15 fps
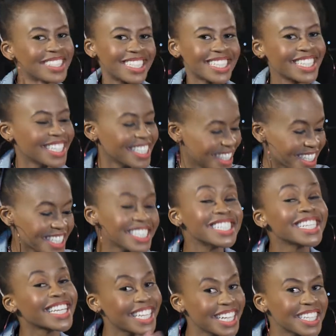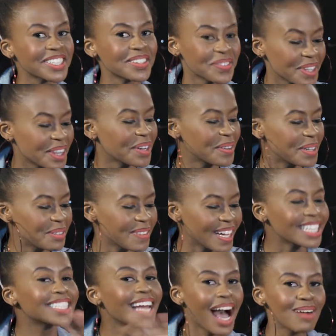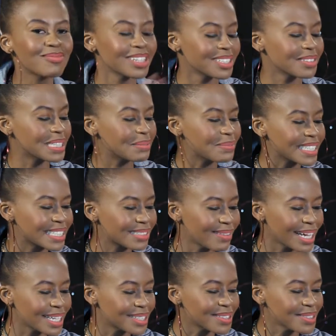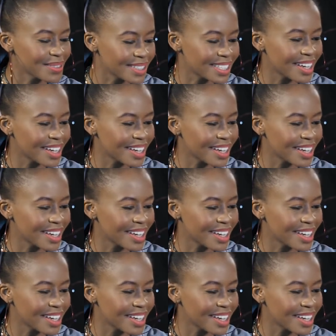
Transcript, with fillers: she killed it. She killed it with her remix. I'm gonna remix mine too,